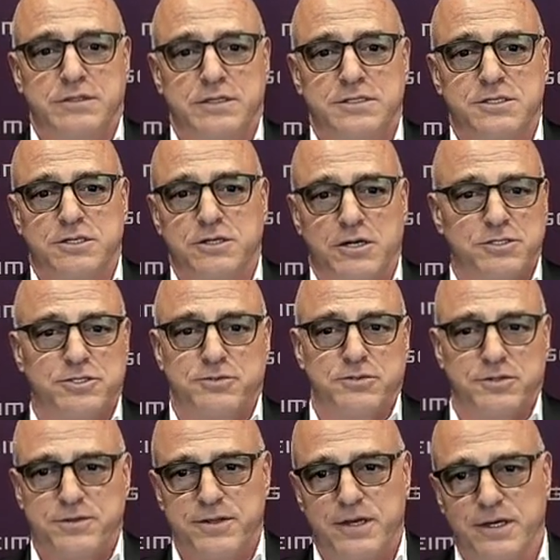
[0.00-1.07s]
It's a
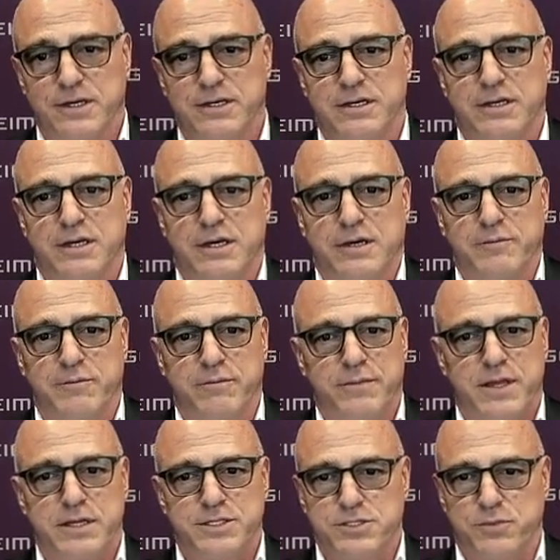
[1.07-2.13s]
cultural thing. Um,
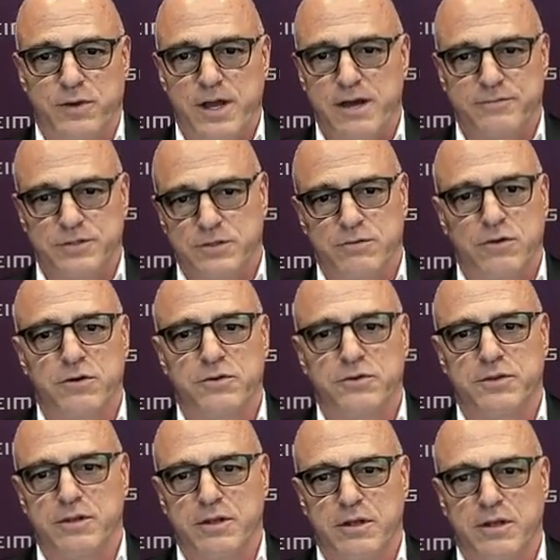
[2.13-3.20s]
they just went after
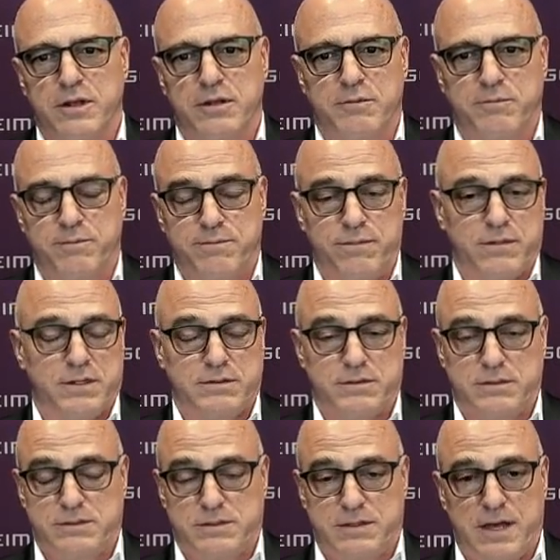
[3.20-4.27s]
growth. Uh,
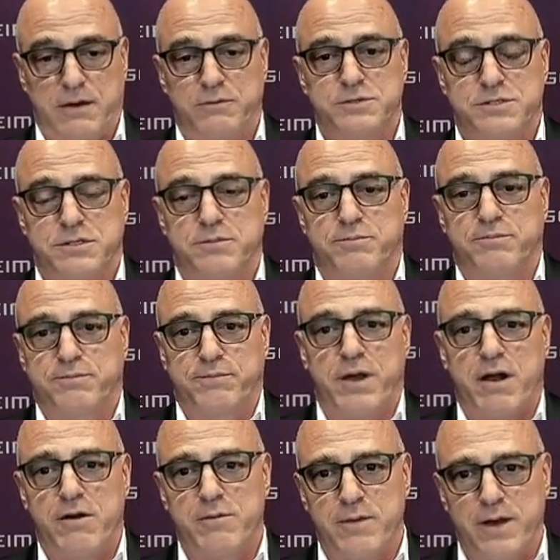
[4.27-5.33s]
that was the
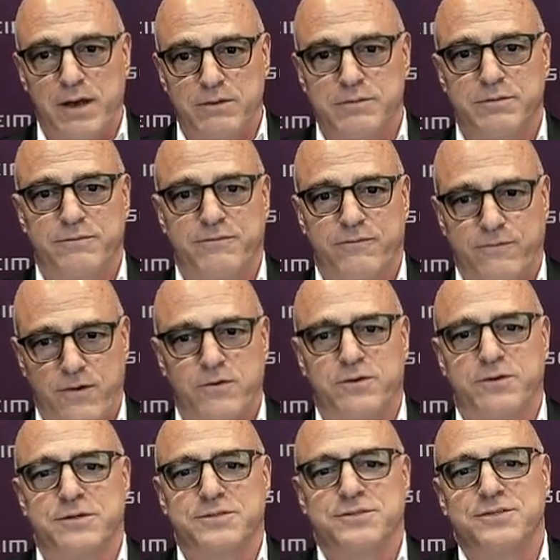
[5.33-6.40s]
paramount
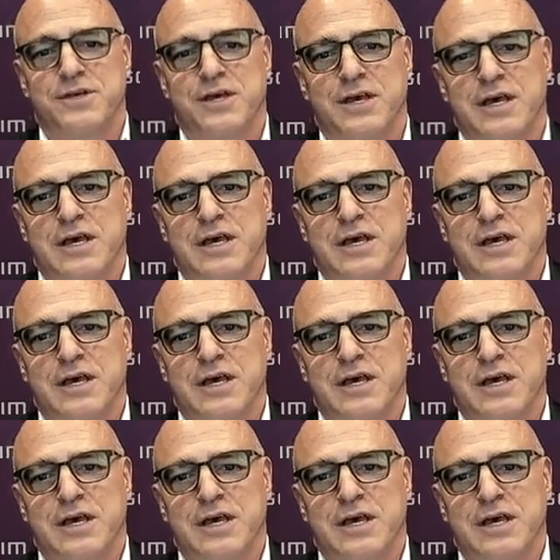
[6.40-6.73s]
focus.